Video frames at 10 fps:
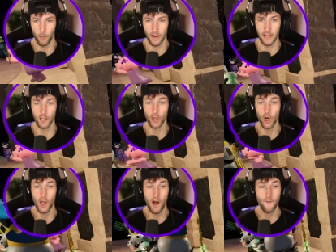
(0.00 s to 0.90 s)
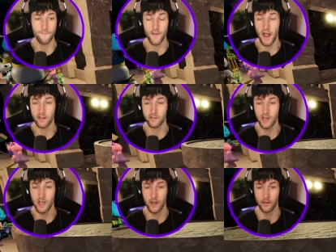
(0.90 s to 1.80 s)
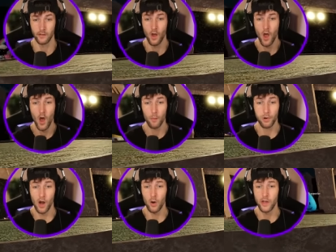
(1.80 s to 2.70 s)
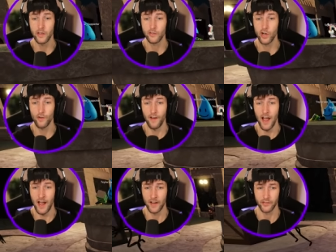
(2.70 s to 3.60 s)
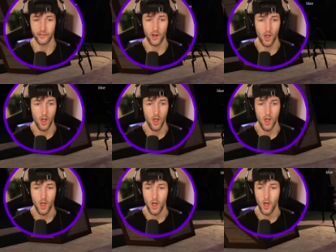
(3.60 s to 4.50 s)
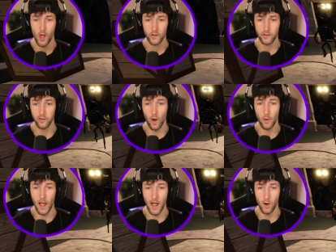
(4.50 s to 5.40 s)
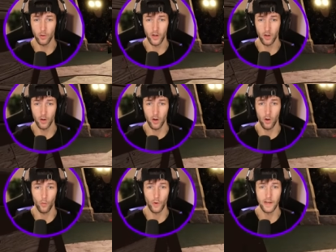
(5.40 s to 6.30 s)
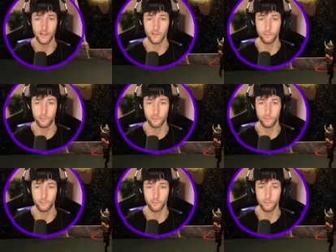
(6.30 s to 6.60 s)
already, and look how fast he is. Bro, he's too fast. Slow down, dude. We need